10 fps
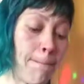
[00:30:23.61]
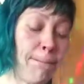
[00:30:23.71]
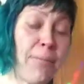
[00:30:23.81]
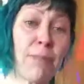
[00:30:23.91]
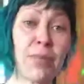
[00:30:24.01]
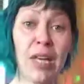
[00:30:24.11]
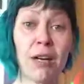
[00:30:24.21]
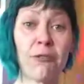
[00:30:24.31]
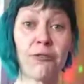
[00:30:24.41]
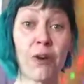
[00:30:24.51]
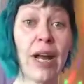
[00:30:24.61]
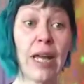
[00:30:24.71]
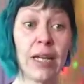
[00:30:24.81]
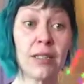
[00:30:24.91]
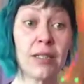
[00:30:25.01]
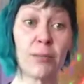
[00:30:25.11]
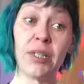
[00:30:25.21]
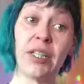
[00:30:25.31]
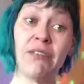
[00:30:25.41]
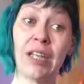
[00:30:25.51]
But being afraid to
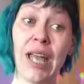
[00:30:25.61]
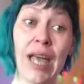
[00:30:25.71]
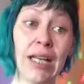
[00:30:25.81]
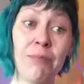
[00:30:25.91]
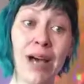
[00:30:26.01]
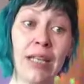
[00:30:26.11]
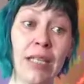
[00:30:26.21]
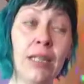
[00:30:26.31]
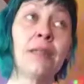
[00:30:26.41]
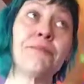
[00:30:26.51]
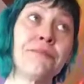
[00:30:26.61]
believe in anybody,